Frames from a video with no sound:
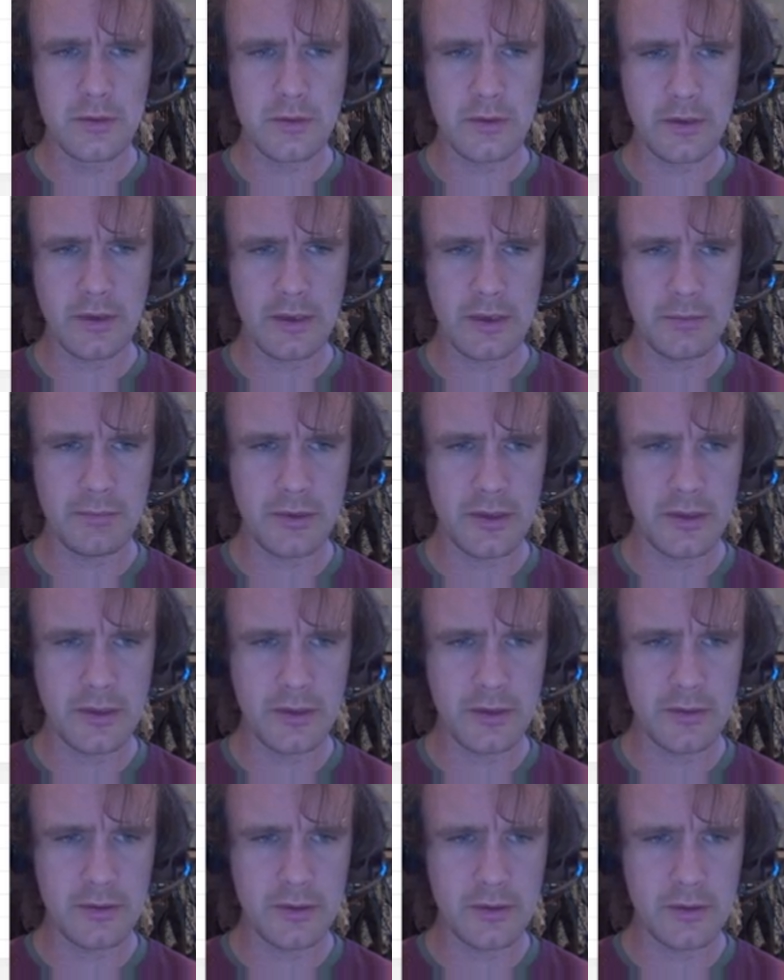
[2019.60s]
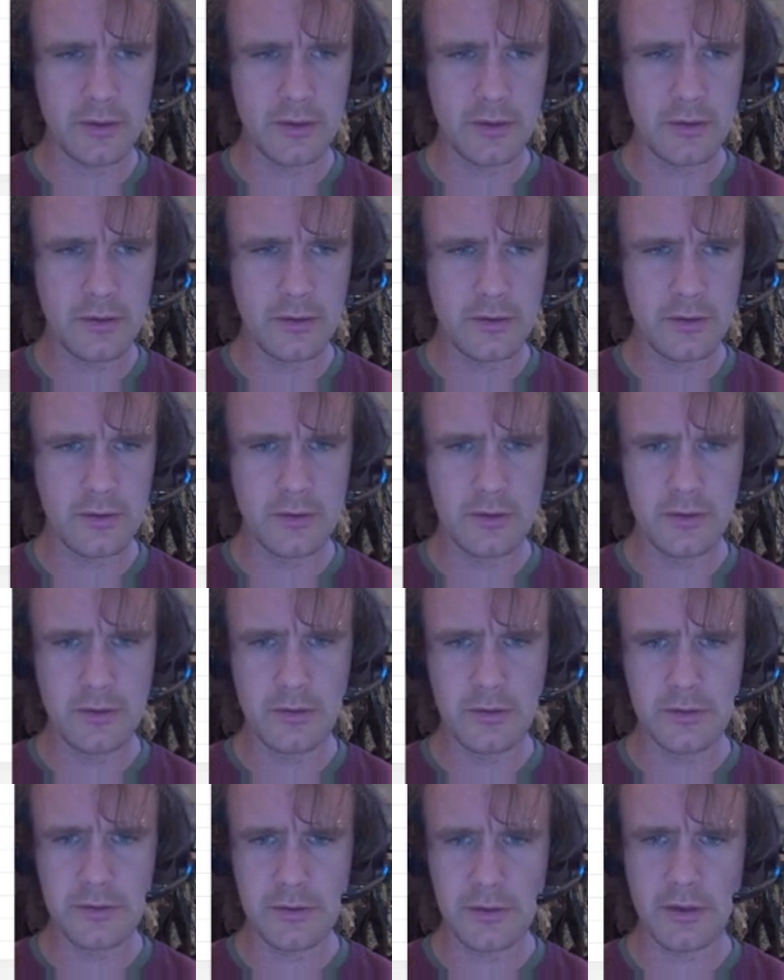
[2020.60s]
can't play anything,
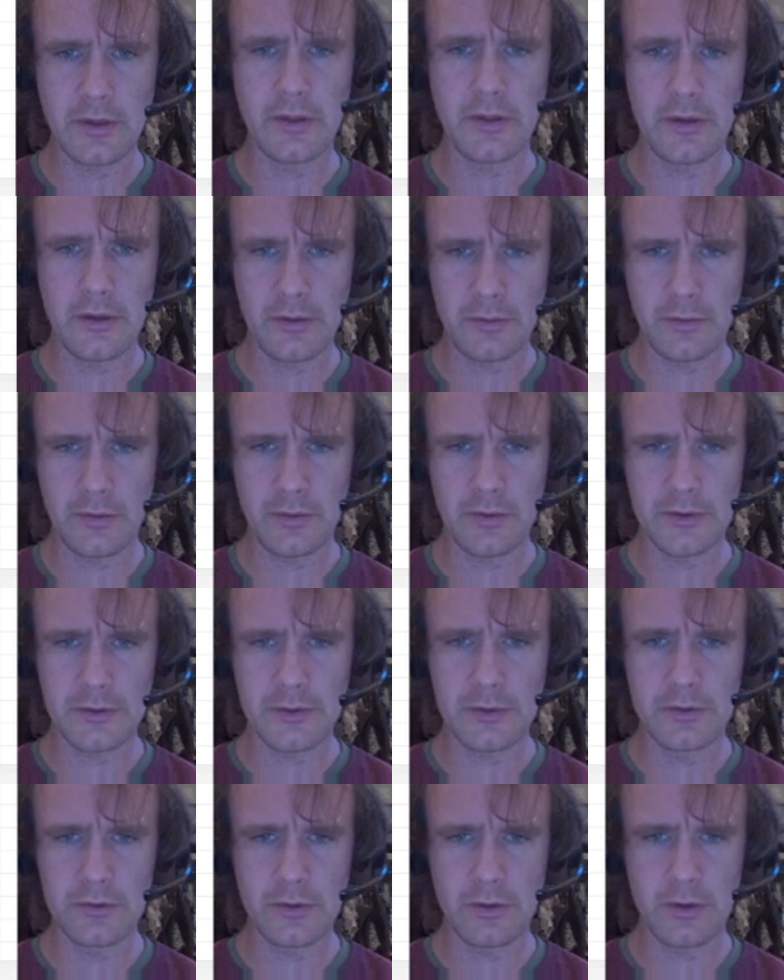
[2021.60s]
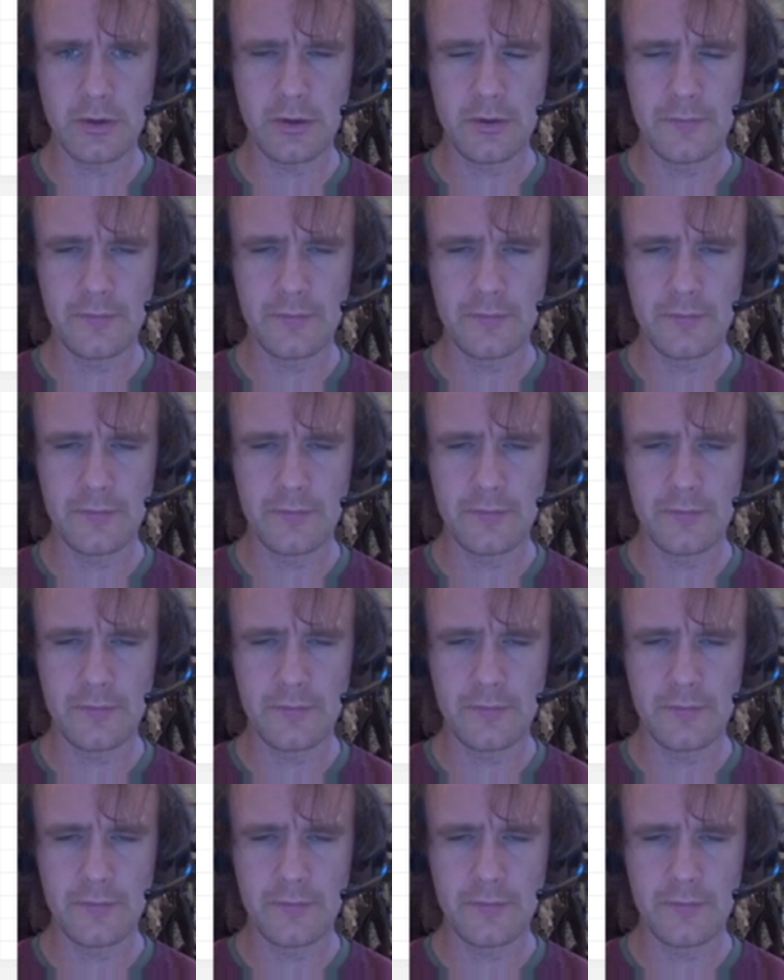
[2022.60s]
so then they're the one who has to draw.